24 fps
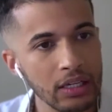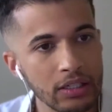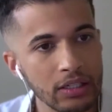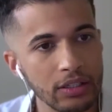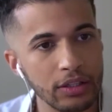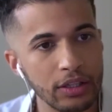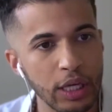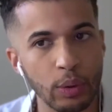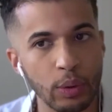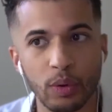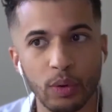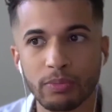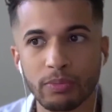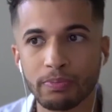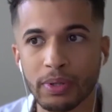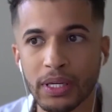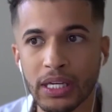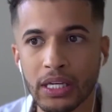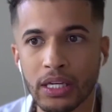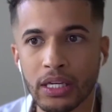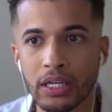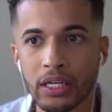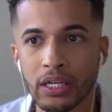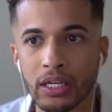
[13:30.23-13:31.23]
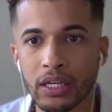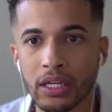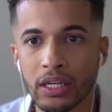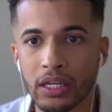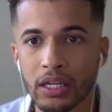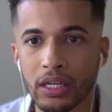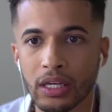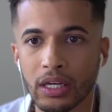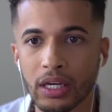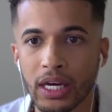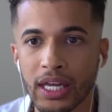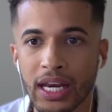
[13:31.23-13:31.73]
there would be
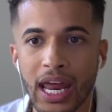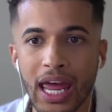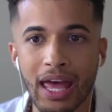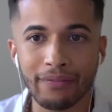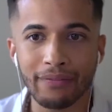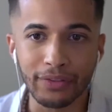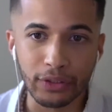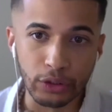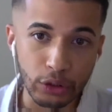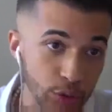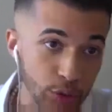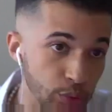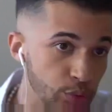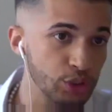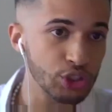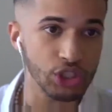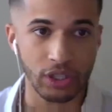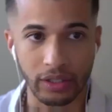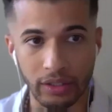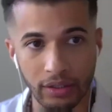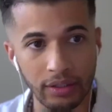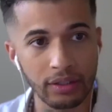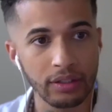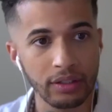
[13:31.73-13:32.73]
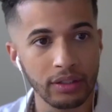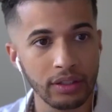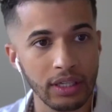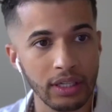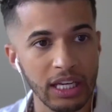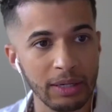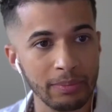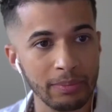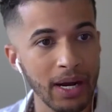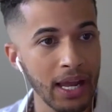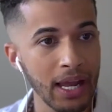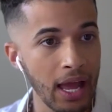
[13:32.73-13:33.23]
an evolution
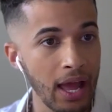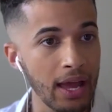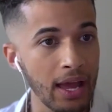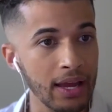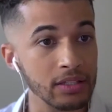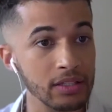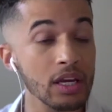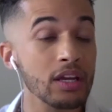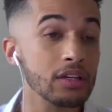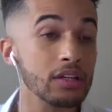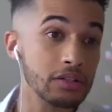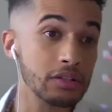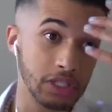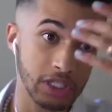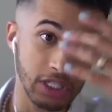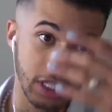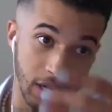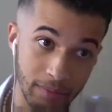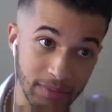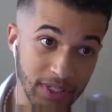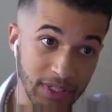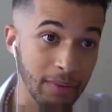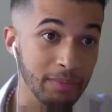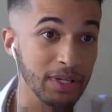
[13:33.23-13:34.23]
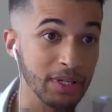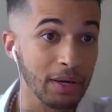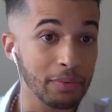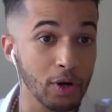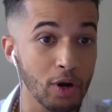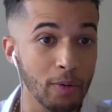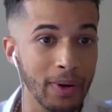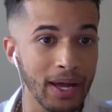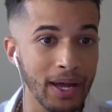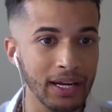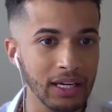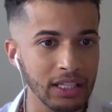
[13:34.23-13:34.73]
in my eyes. Sometimes I would
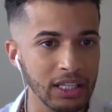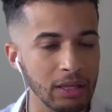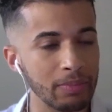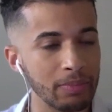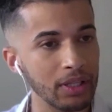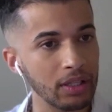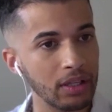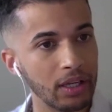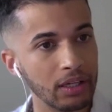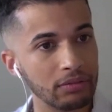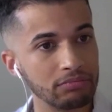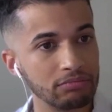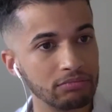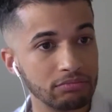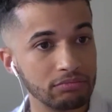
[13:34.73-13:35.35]
go back and they'd be like,